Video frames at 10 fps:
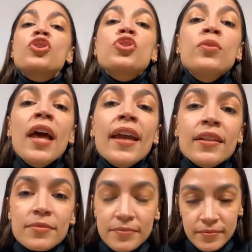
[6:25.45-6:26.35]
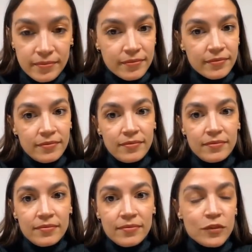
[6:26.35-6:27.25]
Too late.
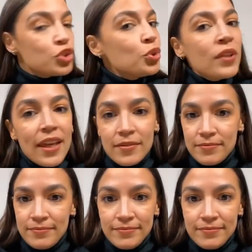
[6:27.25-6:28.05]
Too late.